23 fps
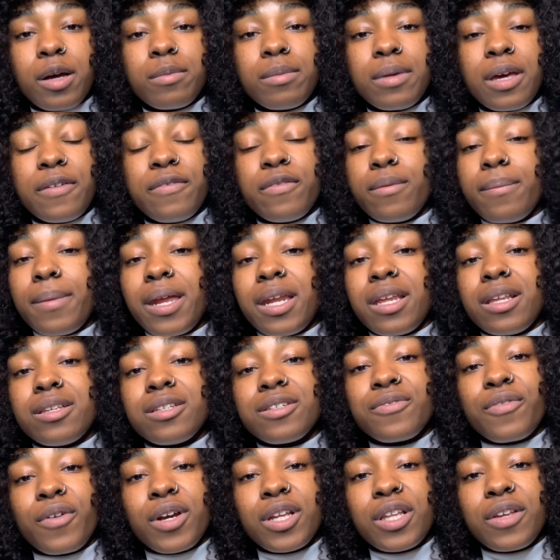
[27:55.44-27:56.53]
If you made it this
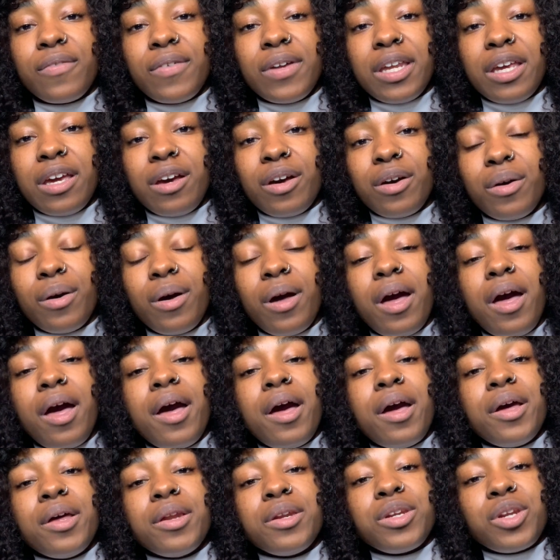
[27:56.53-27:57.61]
far in the video,
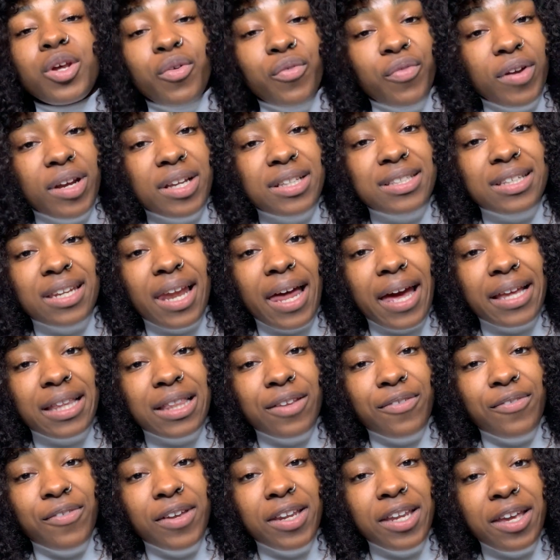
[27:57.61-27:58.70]
don't forget to like
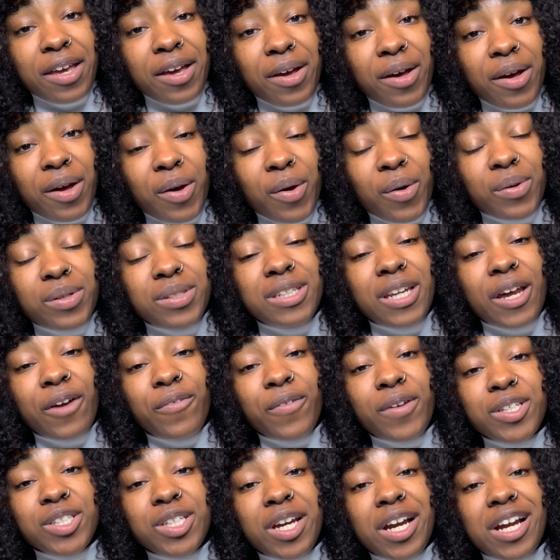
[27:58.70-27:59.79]
the video.
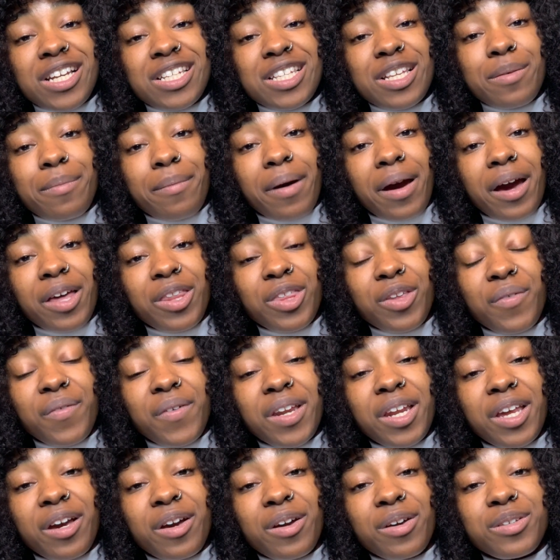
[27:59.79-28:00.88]
Definitely check us out on my other
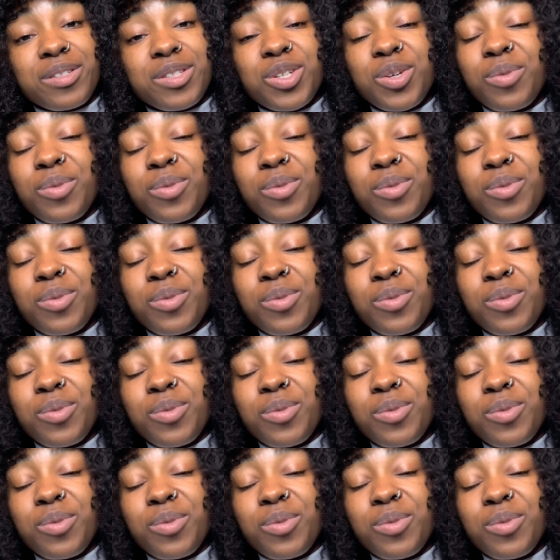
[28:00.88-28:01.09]
videos.